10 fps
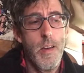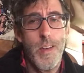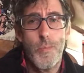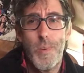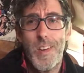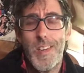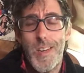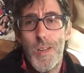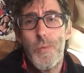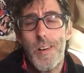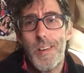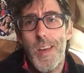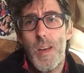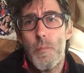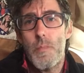as we continue our
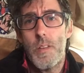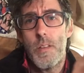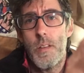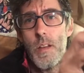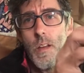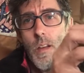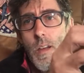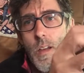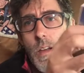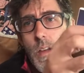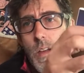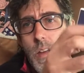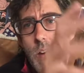games in